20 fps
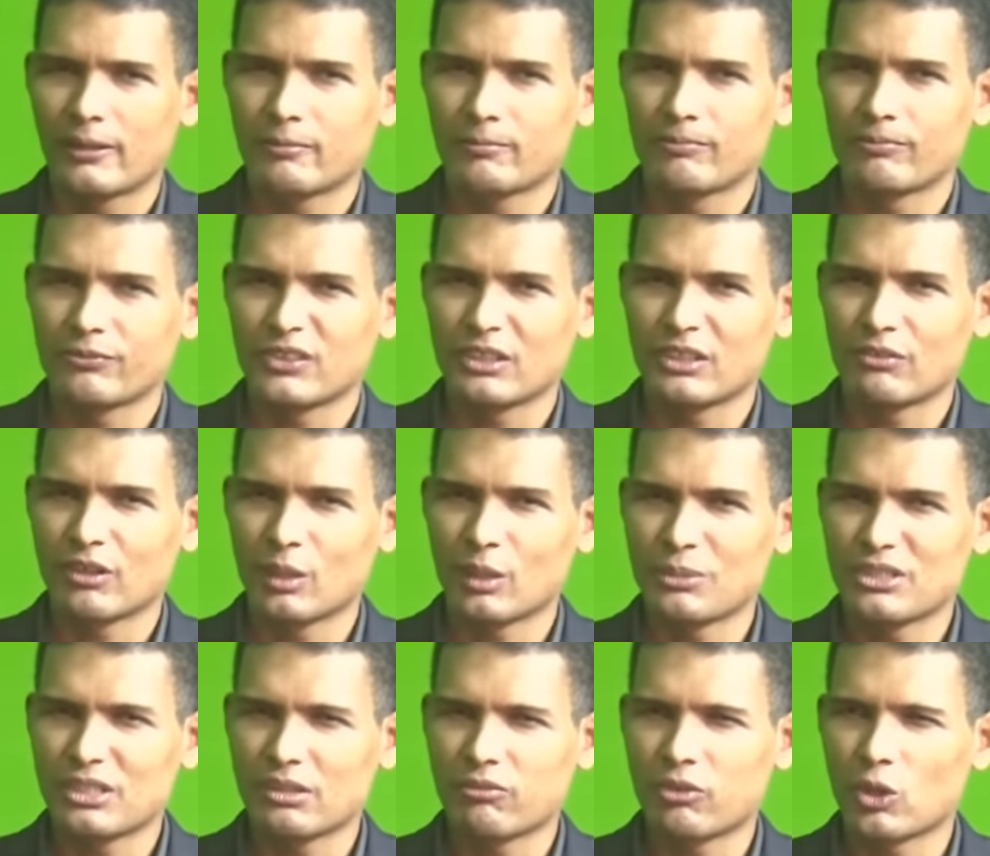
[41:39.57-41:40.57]

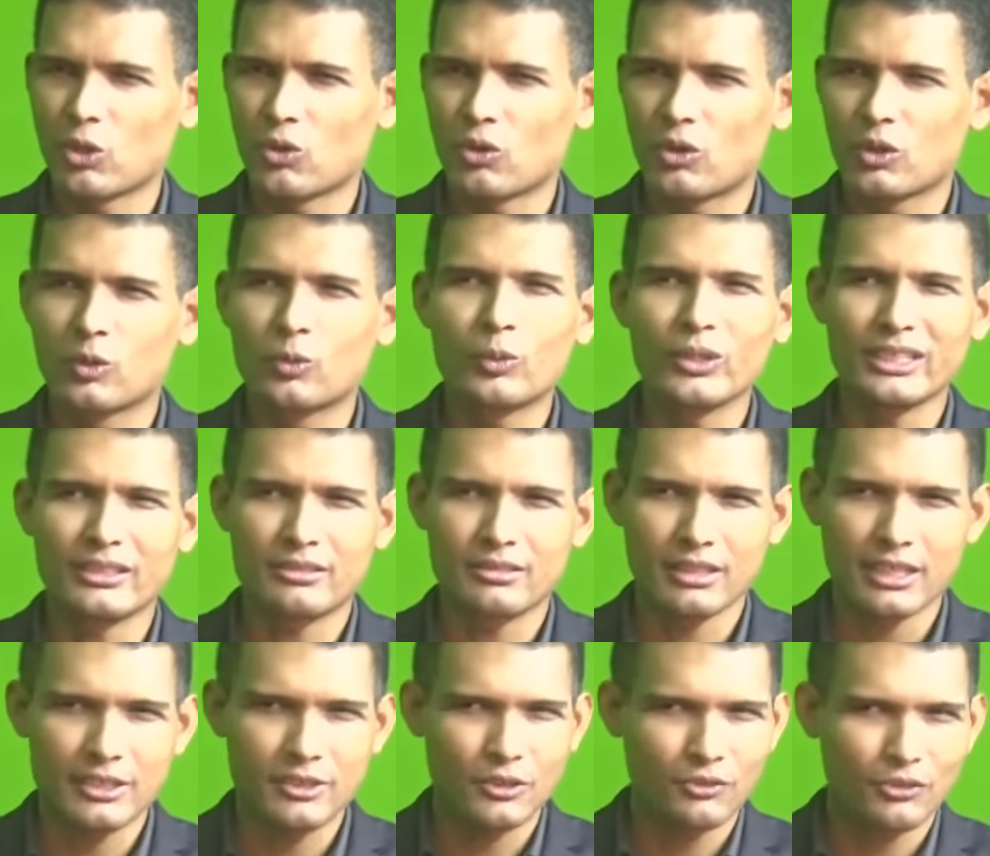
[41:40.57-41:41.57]
development of local wheat. I
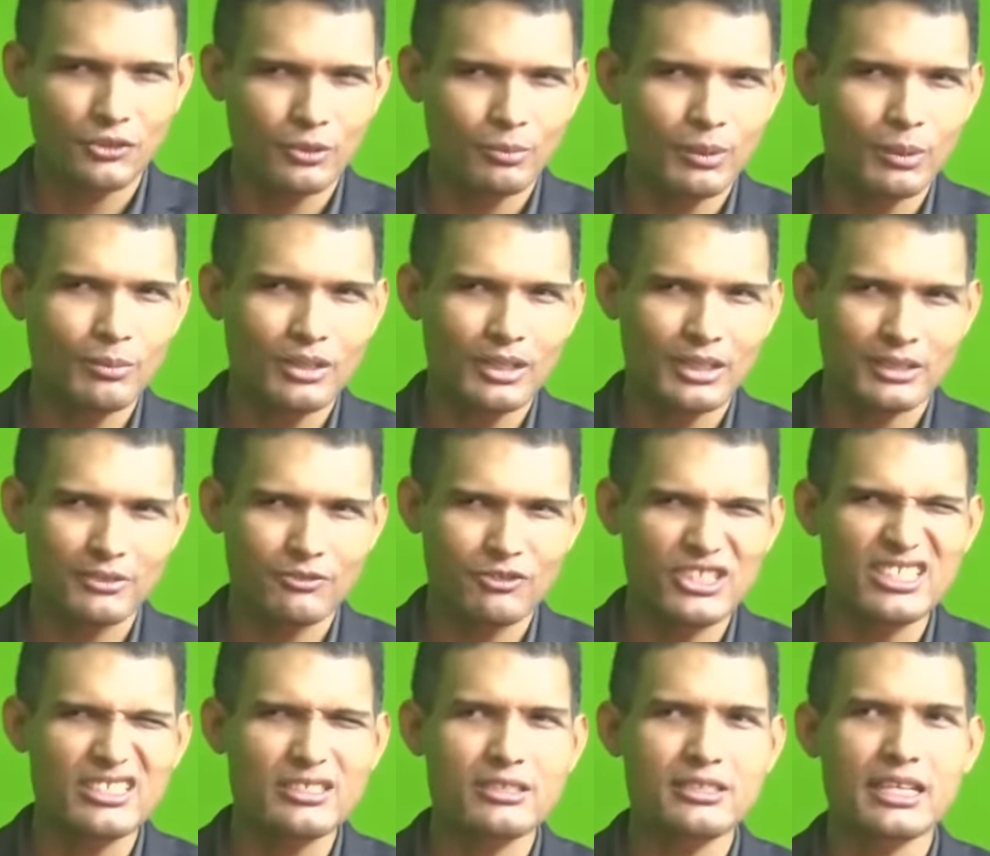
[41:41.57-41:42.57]
don't know if you remember that.
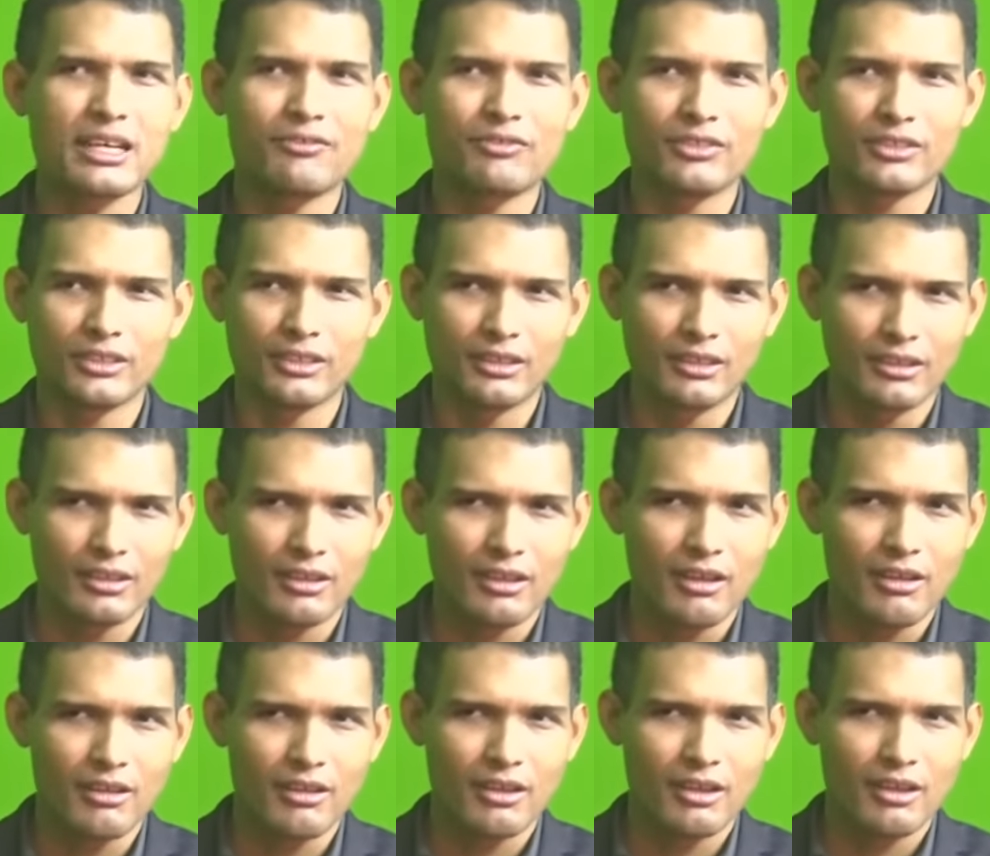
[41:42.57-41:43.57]
Mm-hmm. 2007.
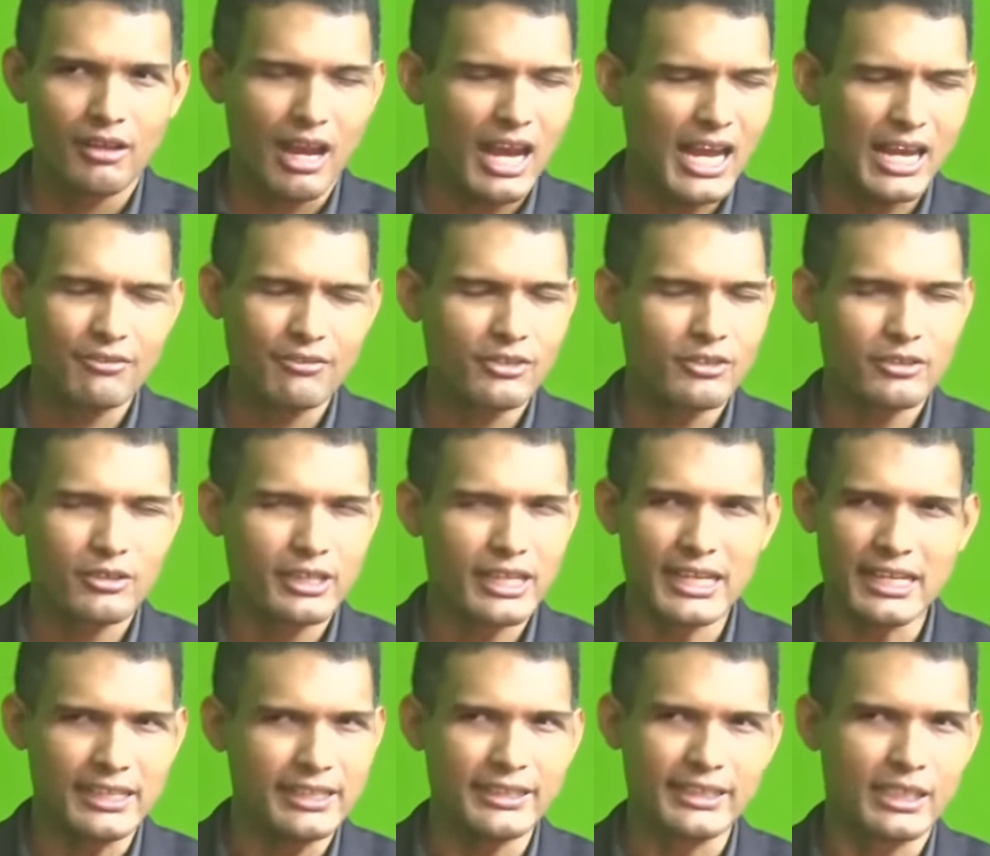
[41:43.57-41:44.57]
I haven't heard
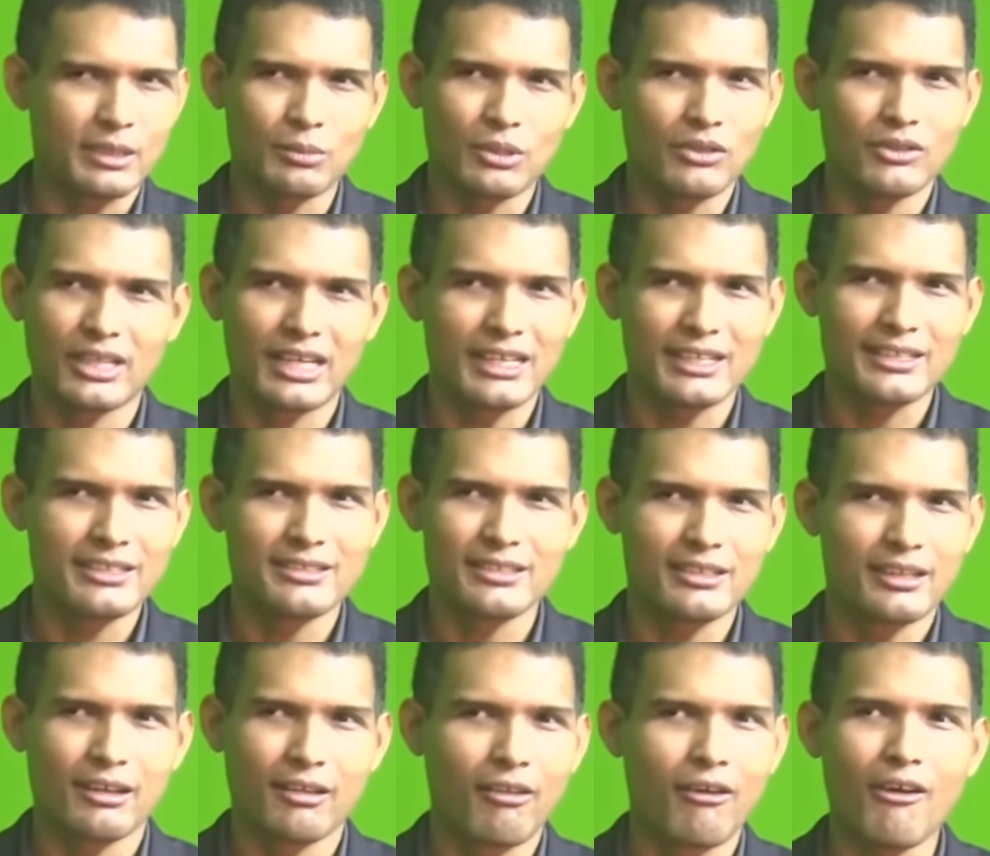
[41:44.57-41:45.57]
anything about that in the
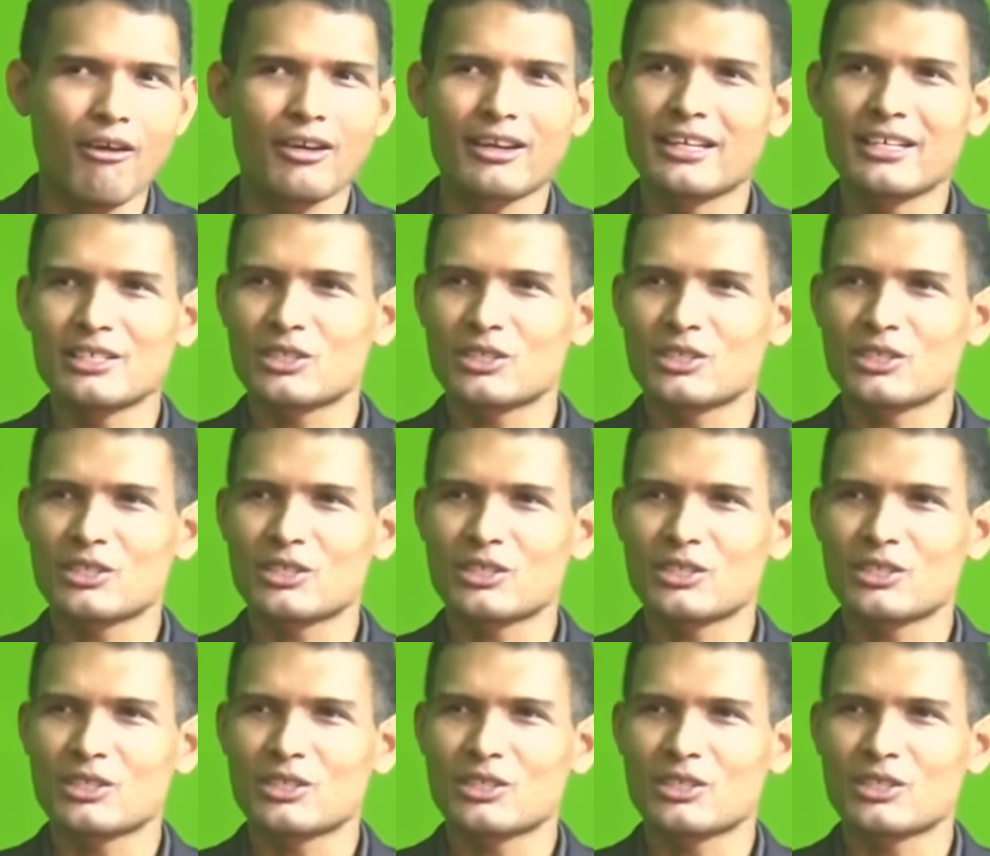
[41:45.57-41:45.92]
longest